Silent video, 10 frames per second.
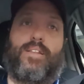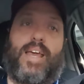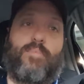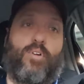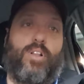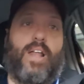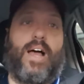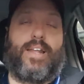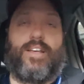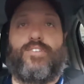labor a
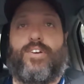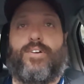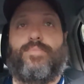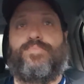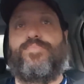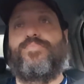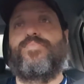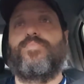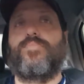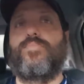lot easier.
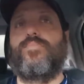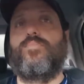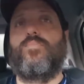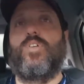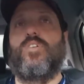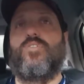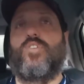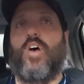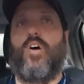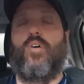
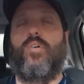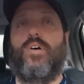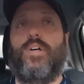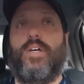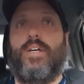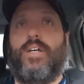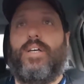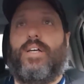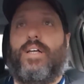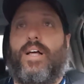So
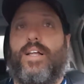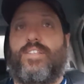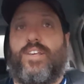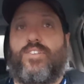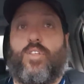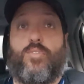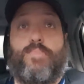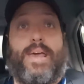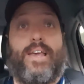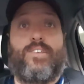let's see. So those
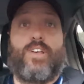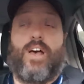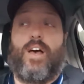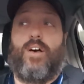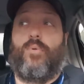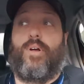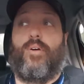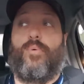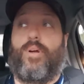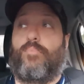pigs,
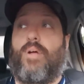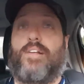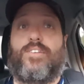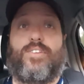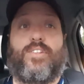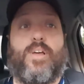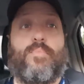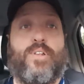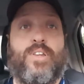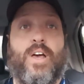we're processing
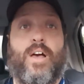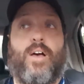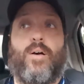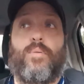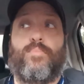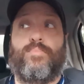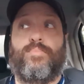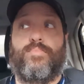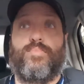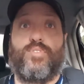them in
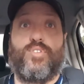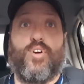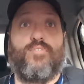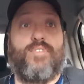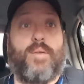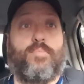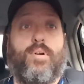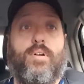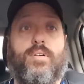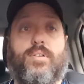November,